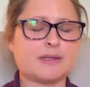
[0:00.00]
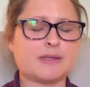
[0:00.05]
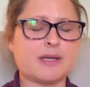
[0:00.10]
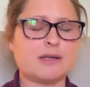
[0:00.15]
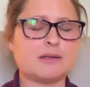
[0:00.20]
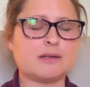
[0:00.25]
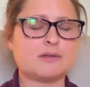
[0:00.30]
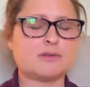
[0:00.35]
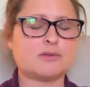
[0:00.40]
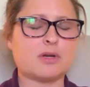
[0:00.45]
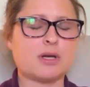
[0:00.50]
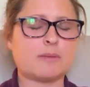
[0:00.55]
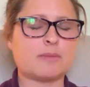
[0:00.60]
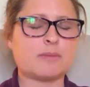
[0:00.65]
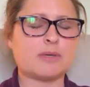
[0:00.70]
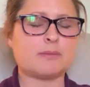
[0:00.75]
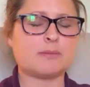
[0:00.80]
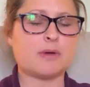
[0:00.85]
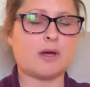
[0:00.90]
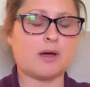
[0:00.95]
Not
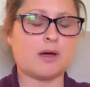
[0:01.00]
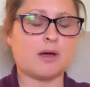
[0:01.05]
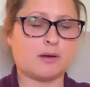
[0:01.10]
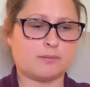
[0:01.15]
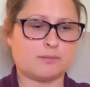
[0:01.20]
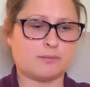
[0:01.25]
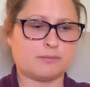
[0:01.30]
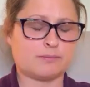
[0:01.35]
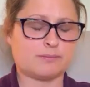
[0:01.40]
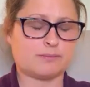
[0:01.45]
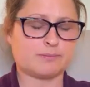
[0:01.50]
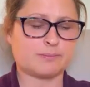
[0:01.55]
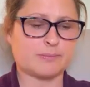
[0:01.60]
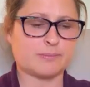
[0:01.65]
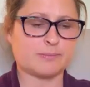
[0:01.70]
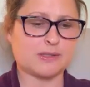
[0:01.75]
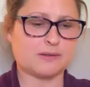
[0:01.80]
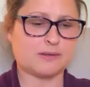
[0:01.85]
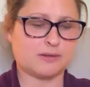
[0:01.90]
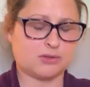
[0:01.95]
Andromeda.
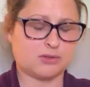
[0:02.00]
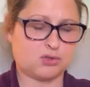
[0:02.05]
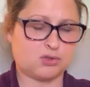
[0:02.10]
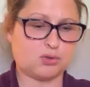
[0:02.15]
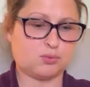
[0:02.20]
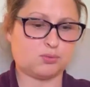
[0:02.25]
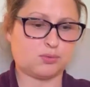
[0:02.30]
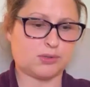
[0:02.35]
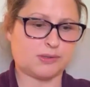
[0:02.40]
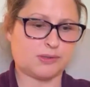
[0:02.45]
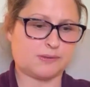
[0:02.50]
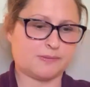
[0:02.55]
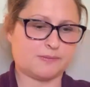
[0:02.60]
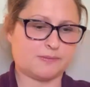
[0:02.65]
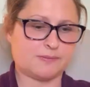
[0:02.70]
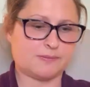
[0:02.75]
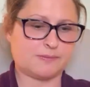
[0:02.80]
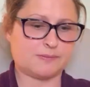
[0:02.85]
Shoot.